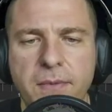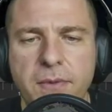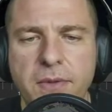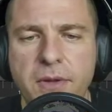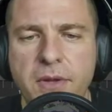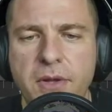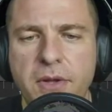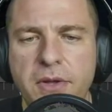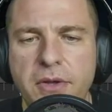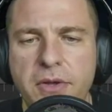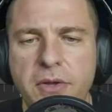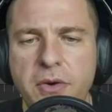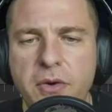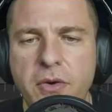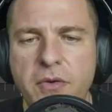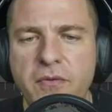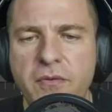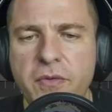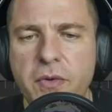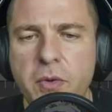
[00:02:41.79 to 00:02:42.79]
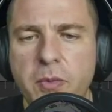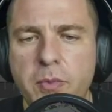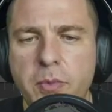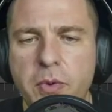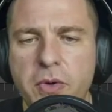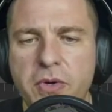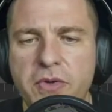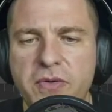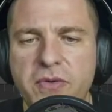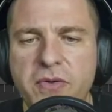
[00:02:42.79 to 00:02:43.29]
your
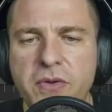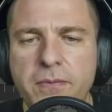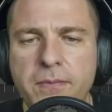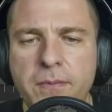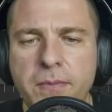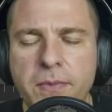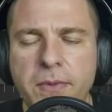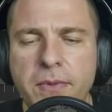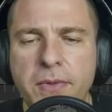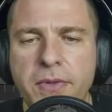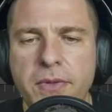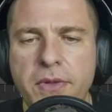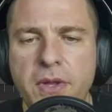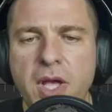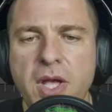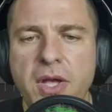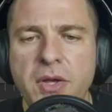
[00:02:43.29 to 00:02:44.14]
viewport, you